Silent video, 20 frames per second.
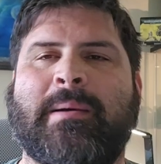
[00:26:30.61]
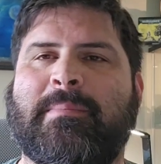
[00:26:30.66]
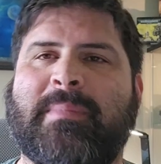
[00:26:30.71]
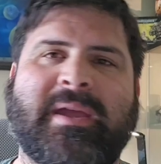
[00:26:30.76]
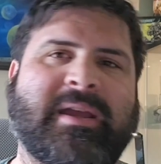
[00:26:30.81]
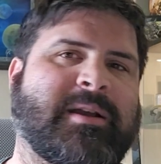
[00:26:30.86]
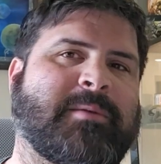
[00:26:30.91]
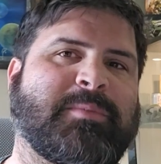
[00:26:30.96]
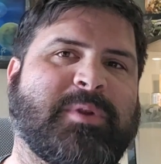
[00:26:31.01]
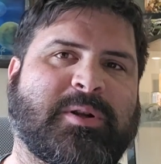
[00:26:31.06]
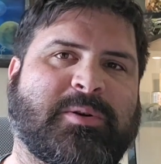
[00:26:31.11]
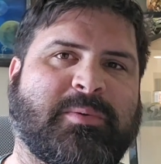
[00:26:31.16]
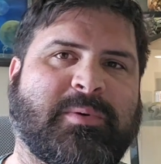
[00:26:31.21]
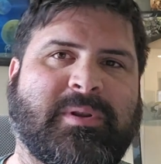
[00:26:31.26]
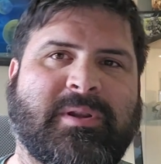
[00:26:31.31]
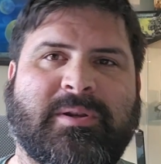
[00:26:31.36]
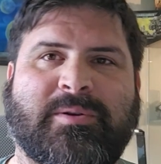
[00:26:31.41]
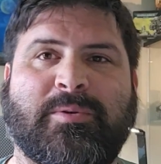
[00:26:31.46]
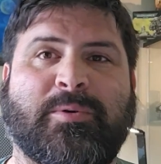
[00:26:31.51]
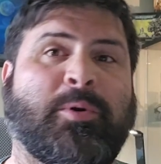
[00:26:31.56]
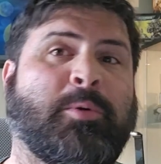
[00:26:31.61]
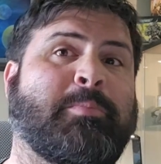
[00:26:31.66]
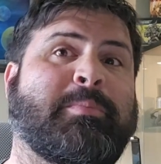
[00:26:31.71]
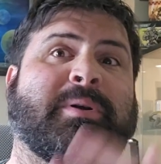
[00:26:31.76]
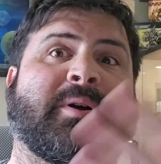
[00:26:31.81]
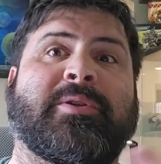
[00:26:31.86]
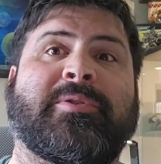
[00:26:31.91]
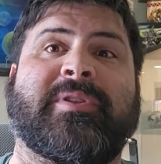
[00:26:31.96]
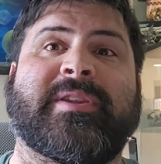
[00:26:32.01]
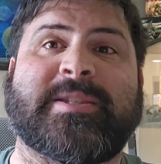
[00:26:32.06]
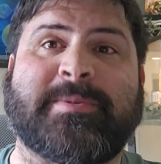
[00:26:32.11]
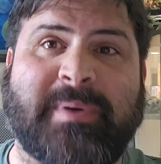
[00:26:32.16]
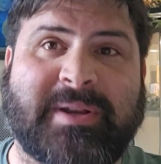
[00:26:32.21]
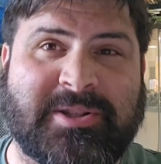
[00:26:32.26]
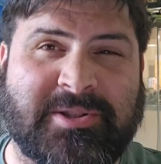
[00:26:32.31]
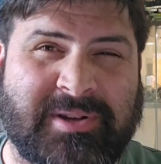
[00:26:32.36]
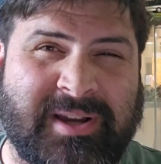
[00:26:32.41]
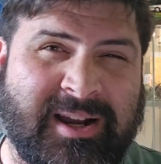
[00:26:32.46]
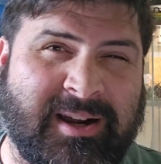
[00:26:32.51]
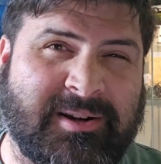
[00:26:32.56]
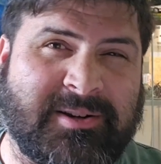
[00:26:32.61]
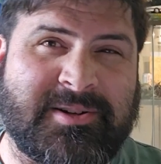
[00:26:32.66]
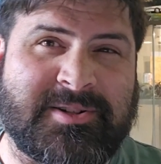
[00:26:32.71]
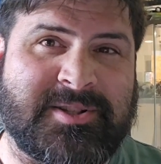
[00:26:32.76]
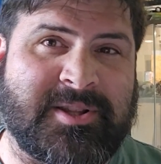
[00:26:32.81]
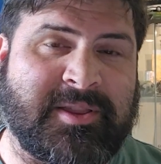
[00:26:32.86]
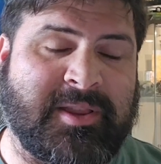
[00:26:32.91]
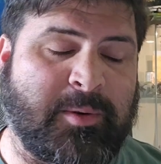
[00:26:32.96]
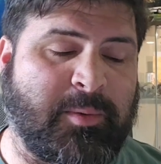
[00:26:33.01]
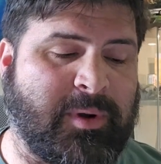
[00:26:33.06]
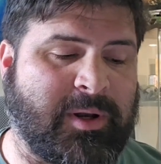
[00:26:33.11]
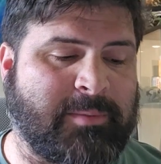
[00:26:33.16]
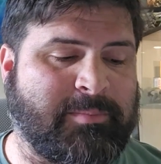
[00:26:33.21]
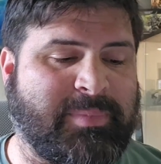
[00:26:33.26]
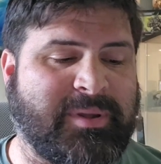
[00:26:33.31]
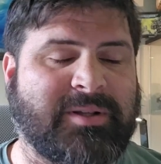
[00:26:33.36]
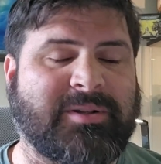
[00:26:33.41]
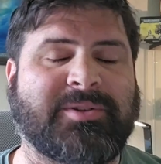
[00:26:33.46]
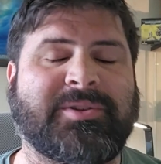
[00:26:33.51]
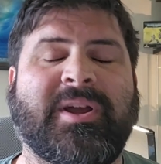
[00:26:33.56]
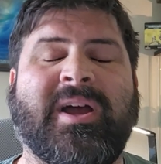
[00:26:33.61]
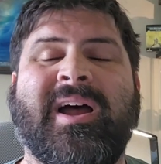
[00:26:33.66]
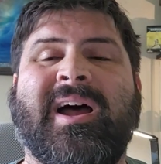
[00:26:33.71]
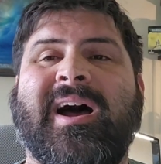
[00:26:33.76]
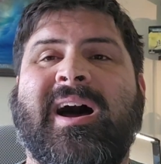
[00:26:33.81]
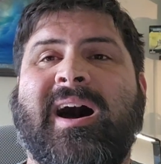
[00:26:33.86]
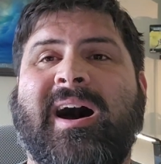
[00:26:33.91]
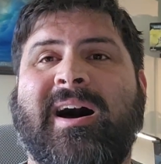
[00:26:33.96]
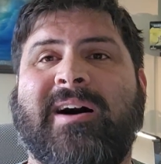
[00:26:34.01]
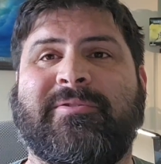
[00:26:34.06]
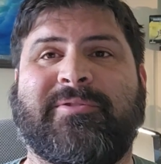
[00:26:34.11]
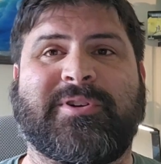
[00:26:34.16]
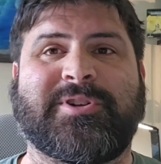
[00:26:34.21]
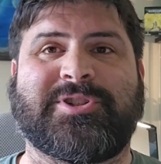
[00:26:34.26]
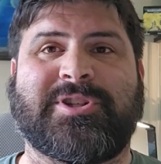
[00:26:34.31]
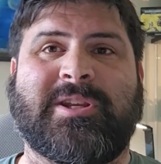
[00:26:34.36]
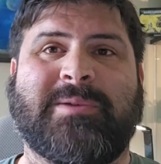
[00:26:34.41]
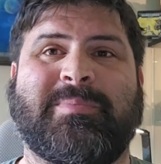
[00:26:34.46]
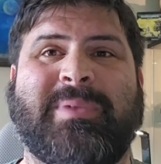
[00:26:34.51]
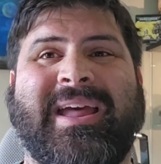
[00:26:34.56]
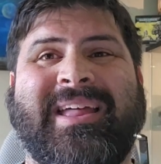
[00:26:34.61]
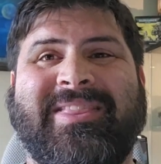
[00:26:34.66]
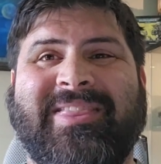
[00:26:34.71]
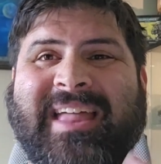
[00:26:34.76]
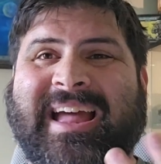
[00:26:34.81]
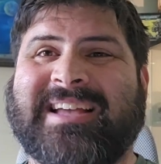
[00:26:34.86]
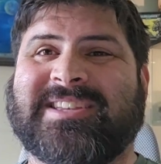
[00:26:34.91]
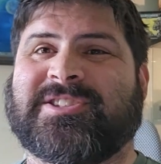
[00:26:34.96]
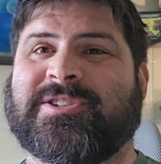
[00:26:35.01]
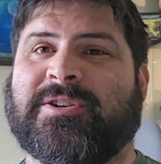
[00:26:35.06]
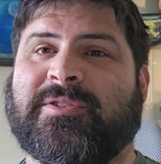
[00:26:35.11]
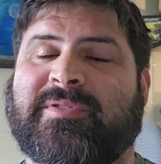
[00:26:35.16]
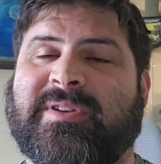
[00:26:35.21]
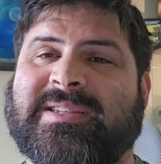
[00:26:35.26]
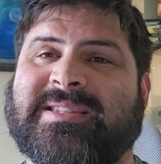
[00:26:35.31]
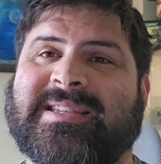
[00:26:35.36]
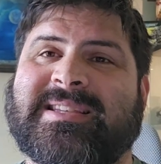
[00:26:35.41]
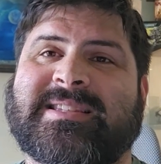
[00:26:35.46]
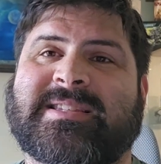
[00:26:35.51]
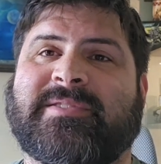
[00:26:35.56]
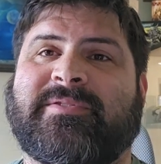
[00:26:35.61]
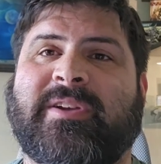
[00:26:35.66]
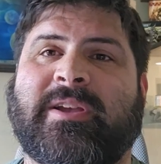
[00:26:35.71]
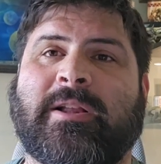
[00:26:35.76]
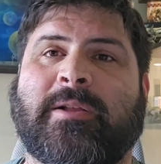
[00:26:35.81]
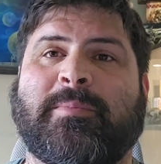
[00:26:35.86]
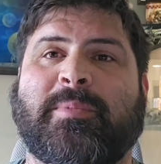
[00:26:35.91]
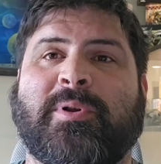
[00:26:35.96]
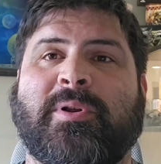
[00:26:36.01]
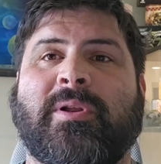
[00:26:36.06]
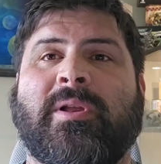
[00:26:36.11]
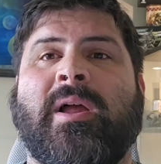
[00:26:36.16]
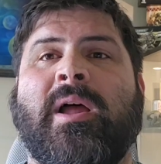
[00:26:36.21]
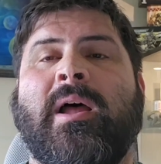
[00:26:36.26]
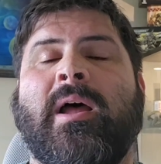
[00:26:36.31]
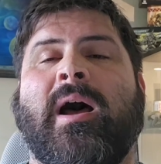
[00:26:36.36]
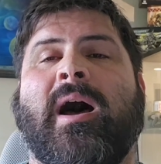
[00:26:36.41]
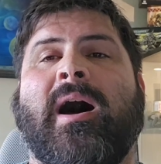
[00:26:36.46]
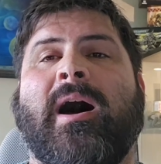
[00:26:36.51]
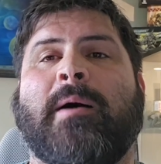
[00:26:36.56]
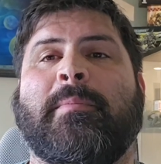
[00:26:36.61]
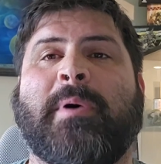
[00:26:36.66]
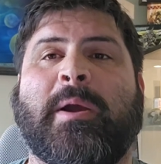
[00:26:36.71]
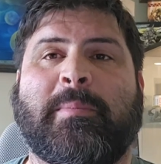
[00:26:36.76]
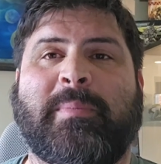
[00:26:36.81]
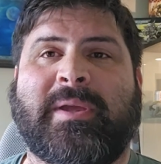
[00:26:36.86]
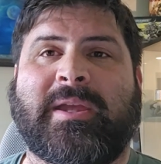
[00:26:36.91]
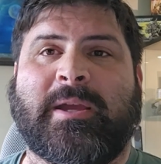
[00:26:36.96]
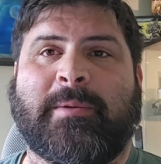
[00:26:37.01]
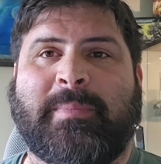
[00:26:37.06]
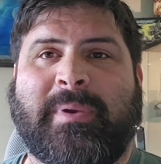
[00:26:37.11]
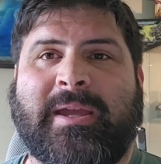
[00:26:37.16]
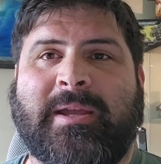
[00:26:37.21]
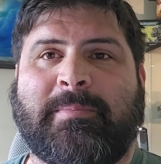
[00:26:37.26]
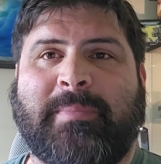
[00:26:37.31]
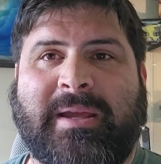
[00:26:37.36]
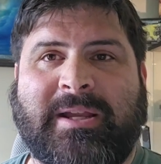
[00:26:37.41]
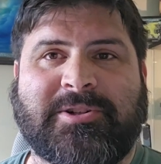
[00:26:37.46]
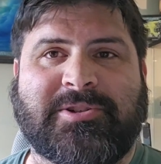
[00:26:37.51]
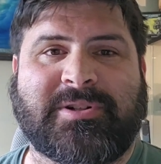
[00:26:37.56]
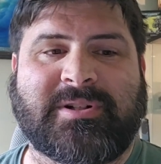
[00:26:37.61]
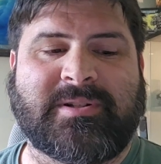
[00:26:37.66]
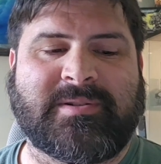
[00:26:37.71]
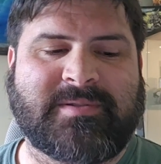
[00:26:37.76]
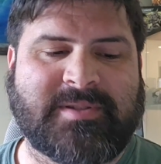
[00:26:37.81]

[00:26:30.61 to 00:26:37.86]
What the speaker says: make them look really cool, build the special characters that they want to build for cheap, and that service is available by being a paid patron.